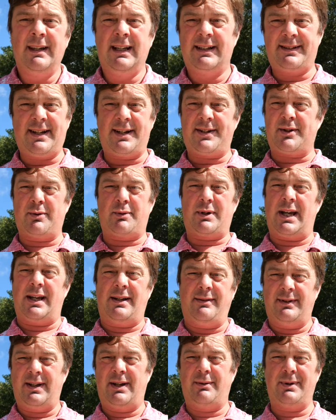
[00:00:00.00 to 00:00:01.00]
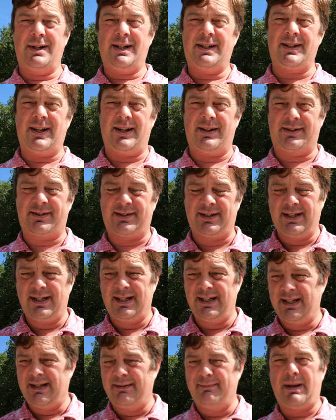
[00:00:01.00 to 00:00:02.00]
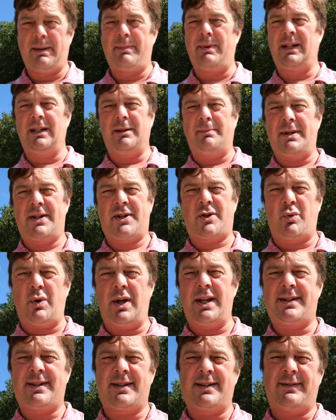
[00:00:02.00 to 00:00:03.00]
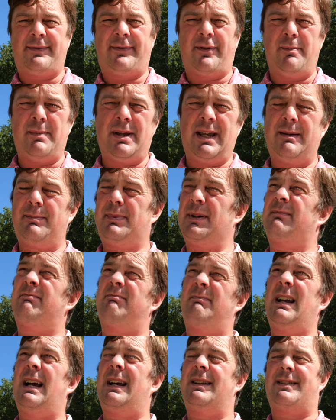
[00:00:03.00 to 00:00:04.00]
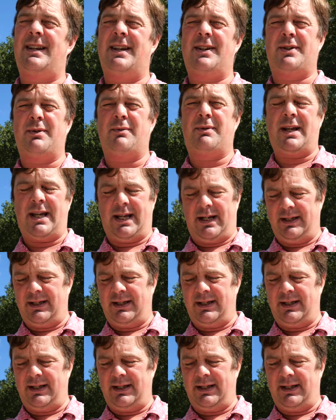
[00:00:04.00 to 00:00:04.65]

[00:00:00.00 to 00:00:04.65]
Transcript: Tastes okay, it really does. Maybe a little bit sweet for me, but yeah, it tastes okay.